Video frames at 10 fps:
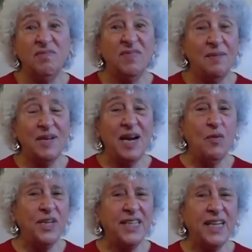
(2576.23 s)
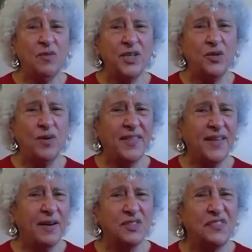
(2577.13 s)
I mean, I went to NYU, I think
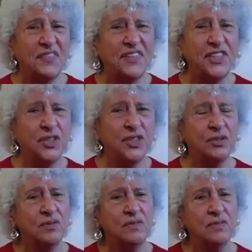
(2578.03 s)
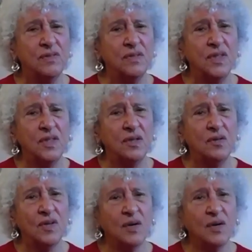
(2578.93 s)
I was 52 when I